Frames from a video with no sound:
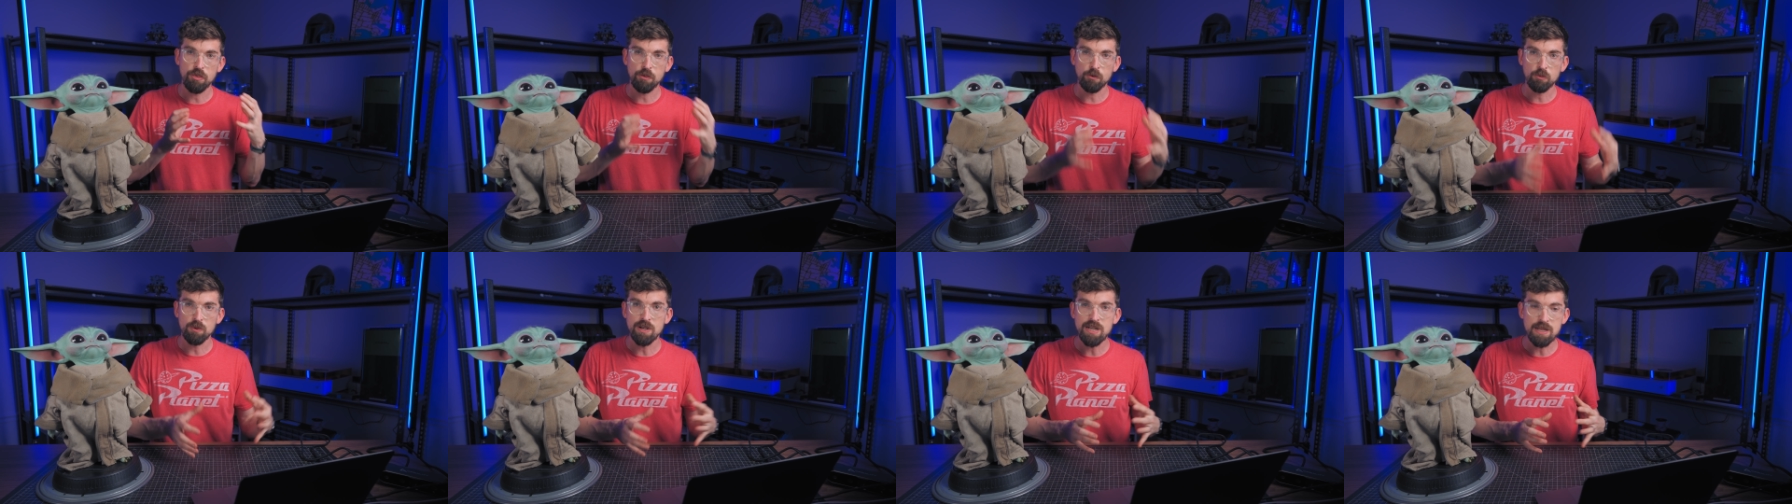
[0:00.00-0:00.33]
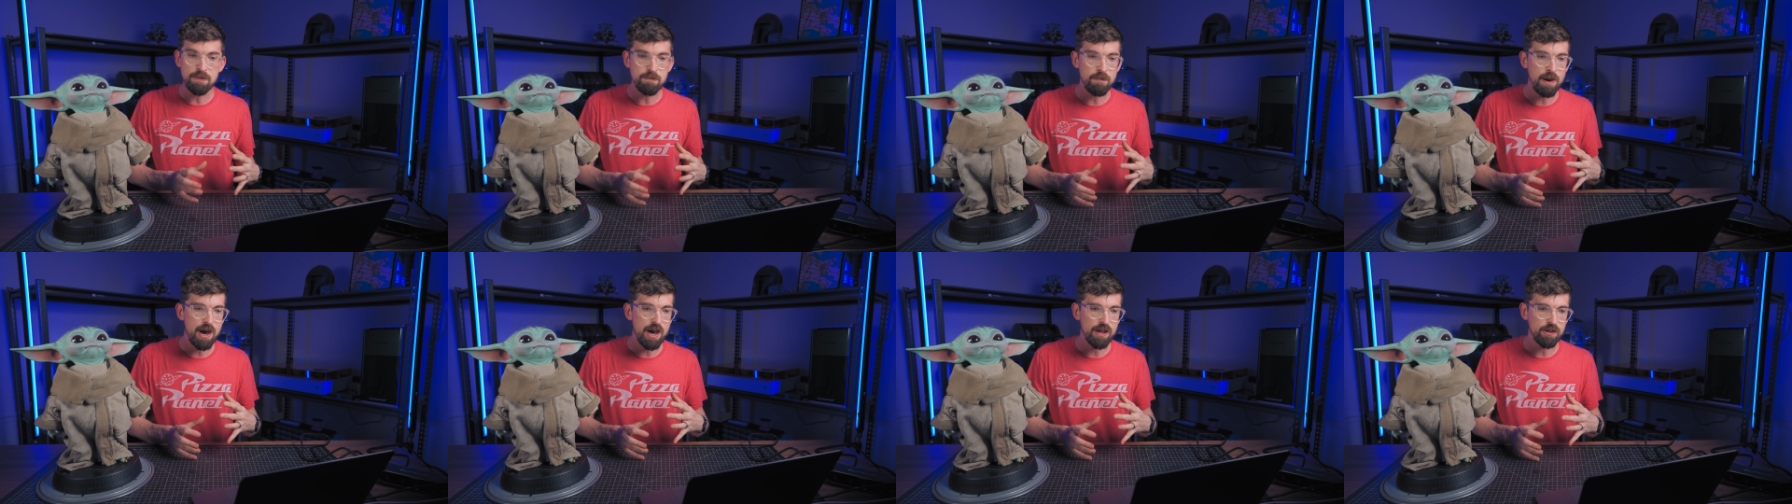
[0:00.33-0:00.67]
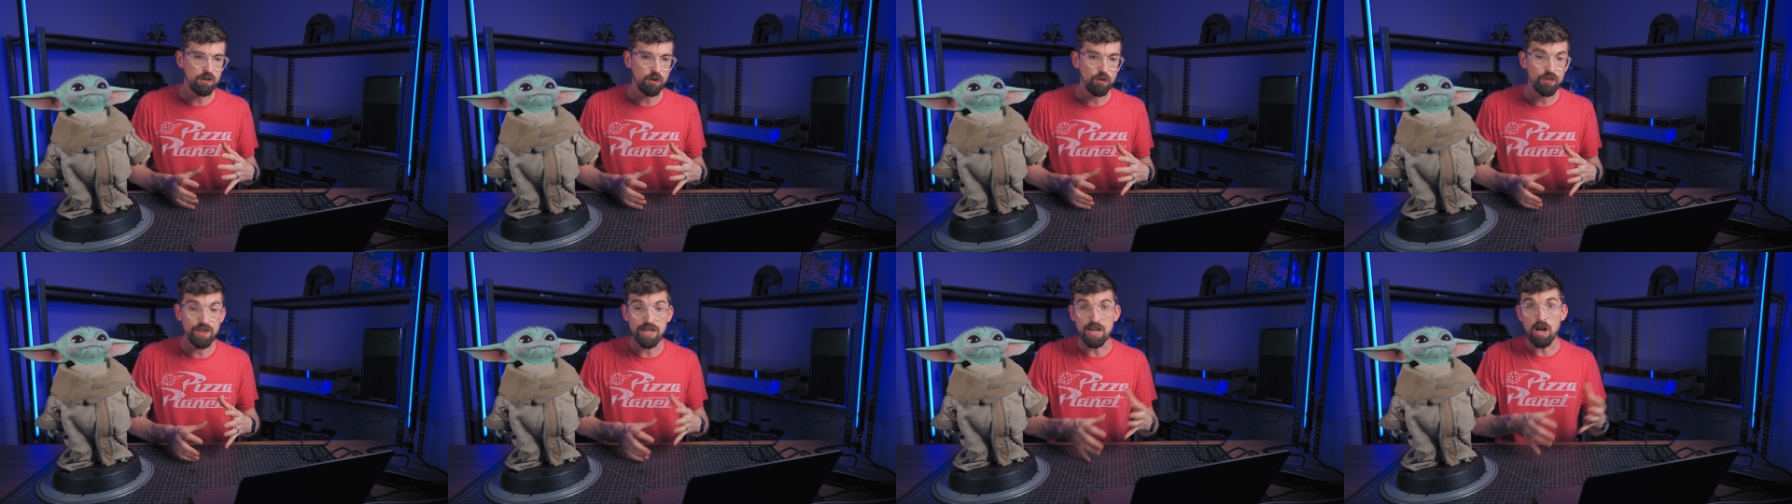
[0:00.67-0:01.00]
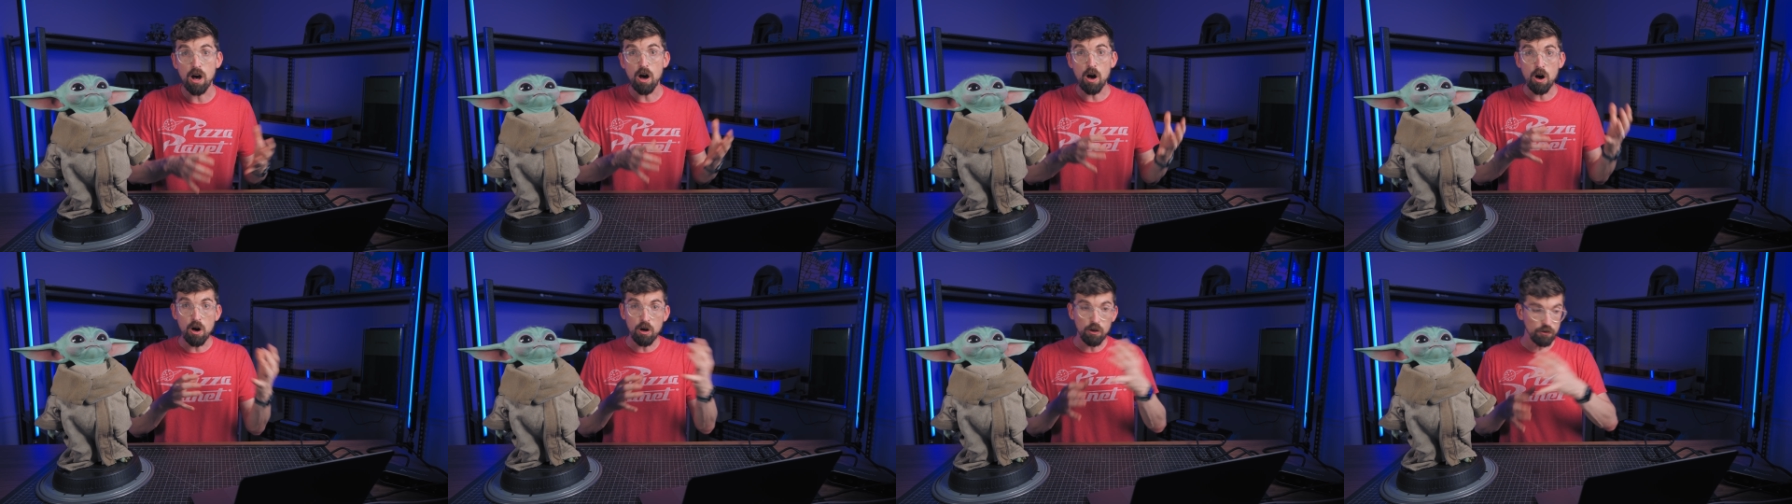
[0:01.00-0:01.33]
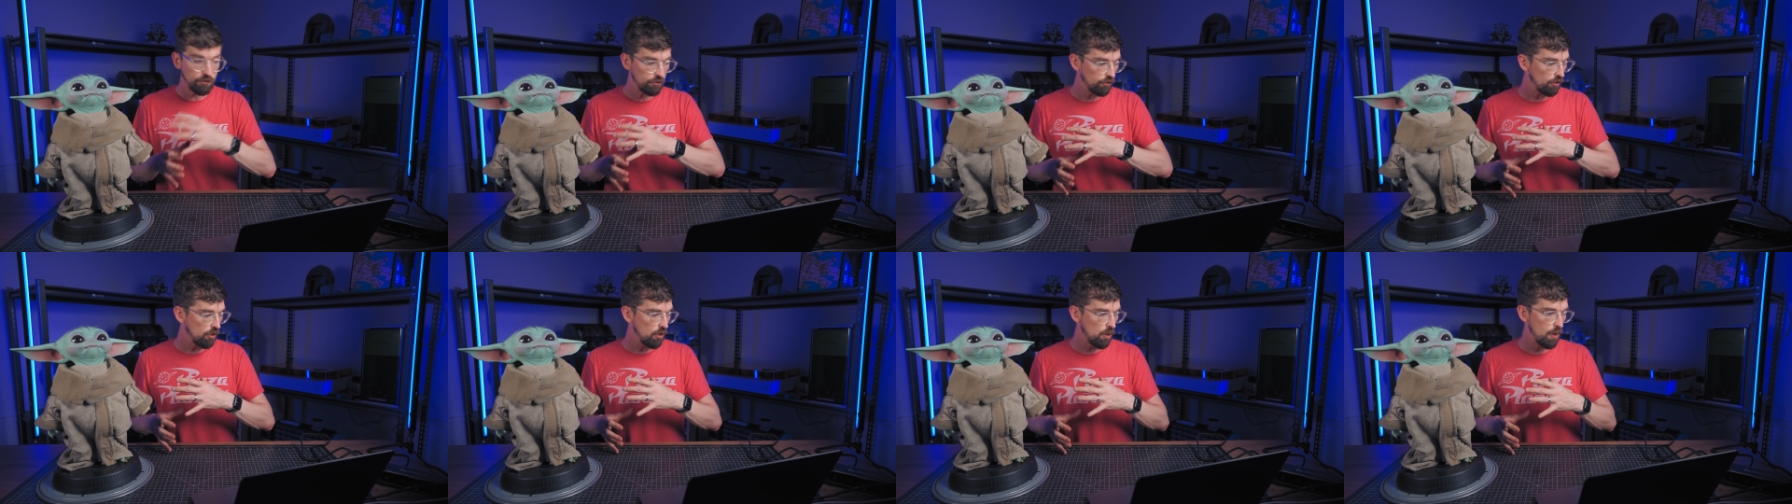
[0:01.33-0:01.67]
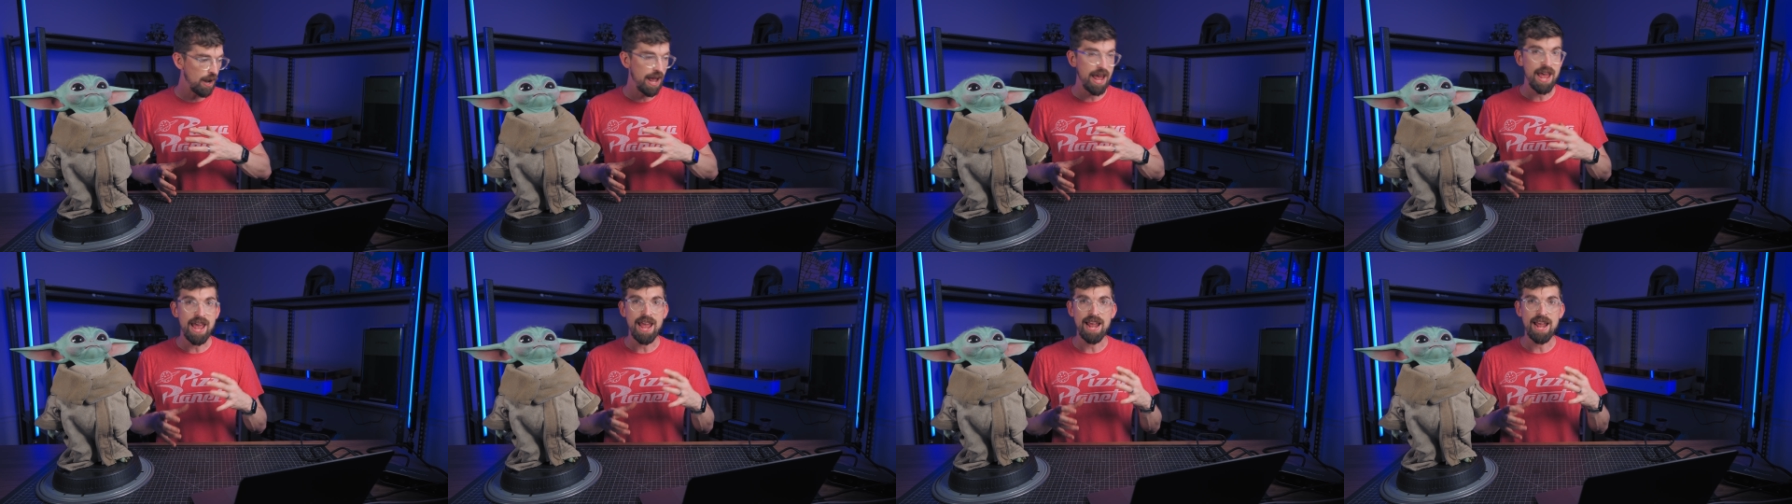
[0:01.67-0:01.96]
3D model that also